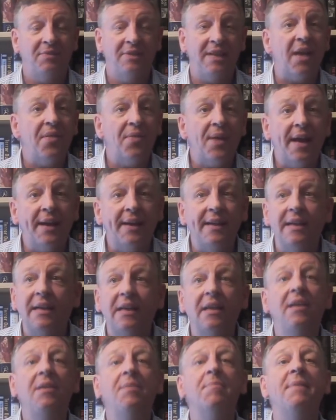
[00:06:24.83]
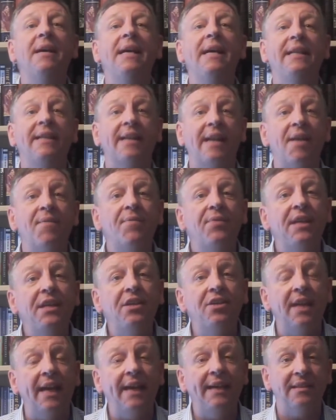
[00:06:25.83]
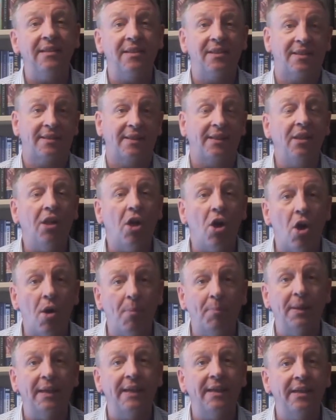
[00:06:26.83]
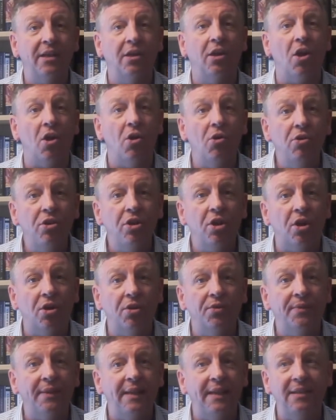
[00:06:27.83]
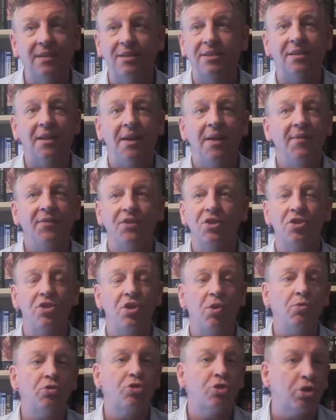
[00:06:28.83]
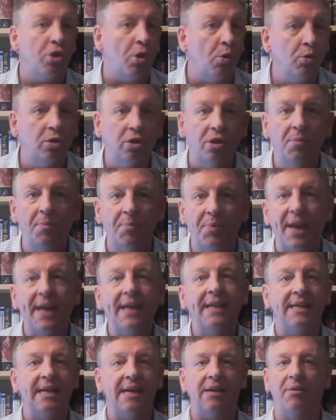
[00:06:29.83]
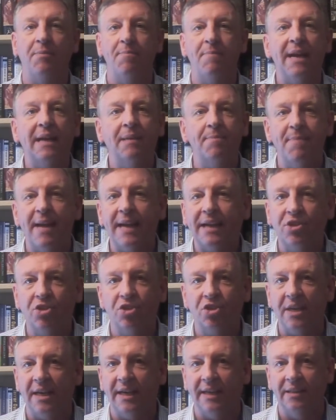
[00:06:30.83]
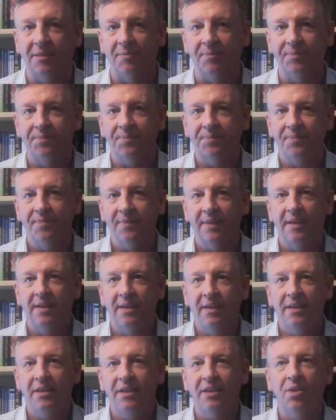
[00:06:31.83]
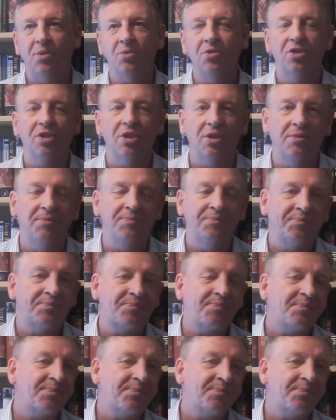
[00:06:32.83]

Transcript: death, anarchy and murder every day, they're still hobbling along, aren't they? There's no total breakdown, Mad Max style. You know, so